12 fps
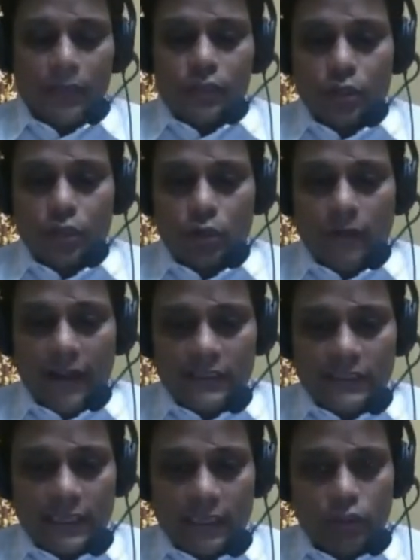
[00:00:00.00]
So
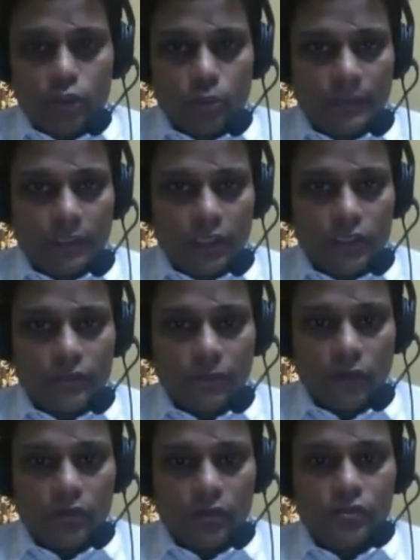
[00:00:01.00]
white's king should be touched
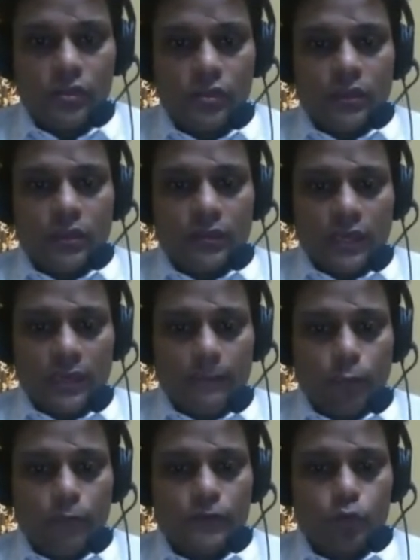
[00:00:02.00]
first. The
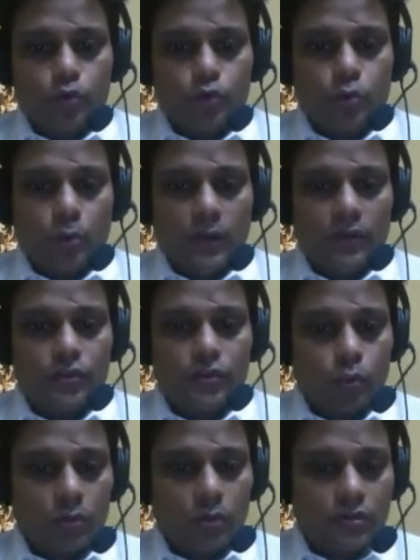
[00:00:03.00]
king moves two squares
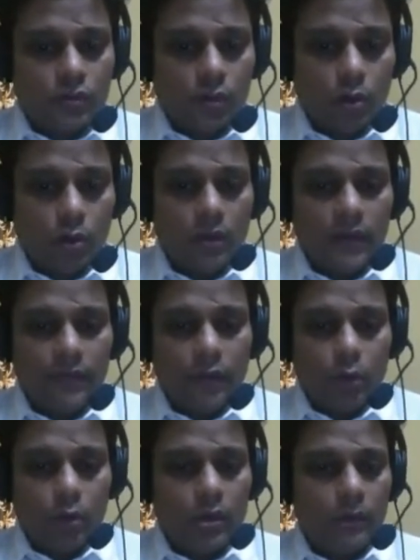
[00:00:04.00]
towards the rook and
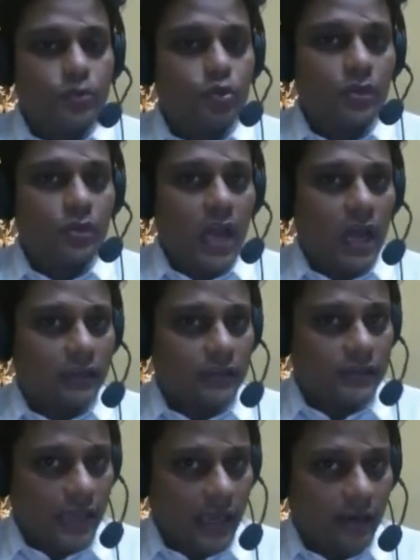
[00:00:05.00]
the rook comes to the other
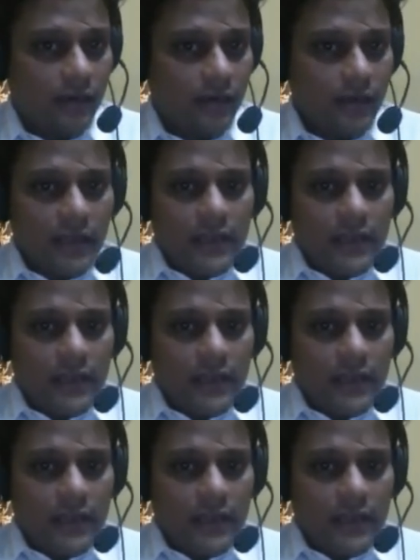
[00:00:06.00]
side.